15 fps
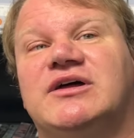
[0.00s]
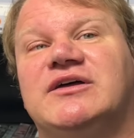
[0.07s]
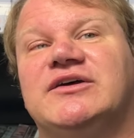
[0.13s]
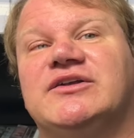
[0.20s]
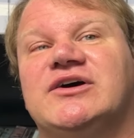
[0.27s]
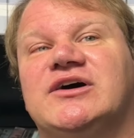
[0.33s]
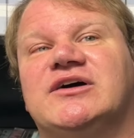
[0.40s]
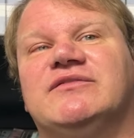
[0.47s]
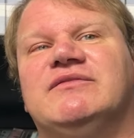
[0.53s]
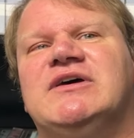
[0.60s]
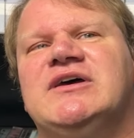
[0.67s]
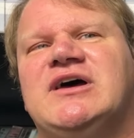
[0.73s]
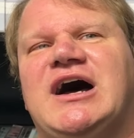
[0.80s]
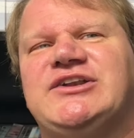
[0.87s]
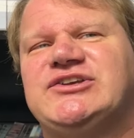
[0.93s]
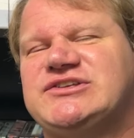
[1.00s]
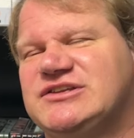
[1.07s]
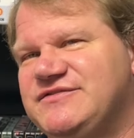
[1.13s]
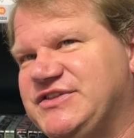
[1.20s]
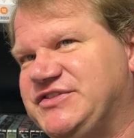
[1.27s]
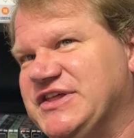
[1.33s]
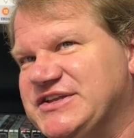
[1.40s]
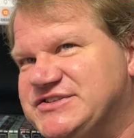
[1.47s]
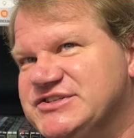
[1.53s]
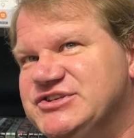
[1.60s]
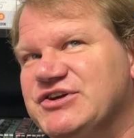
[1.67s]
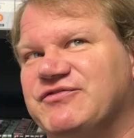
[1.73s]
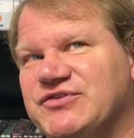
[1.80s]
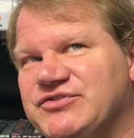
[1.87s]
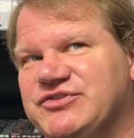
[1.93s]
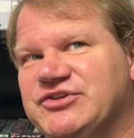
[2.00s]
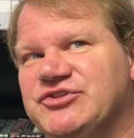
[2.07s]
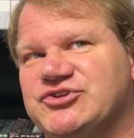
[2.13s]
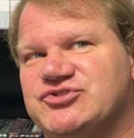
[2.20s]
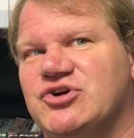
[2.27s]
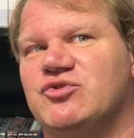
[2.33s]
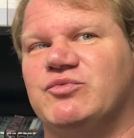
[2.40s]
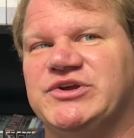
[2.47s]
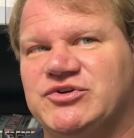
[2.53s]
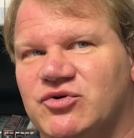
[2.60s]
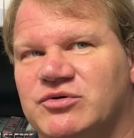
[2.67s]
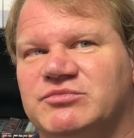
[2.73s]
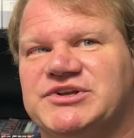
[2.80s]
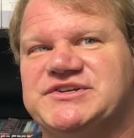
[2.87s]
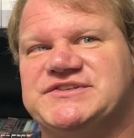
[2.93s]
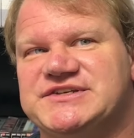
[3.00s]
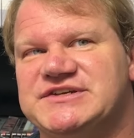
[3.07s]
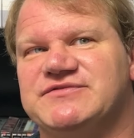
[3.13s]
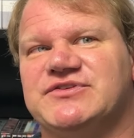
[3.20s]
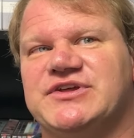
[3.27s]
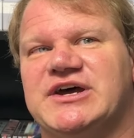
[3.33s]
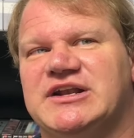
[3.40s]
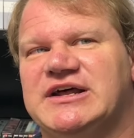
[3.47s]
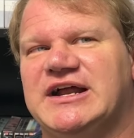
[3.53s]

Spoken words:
And I just love that that's different than the trope we normally see for that.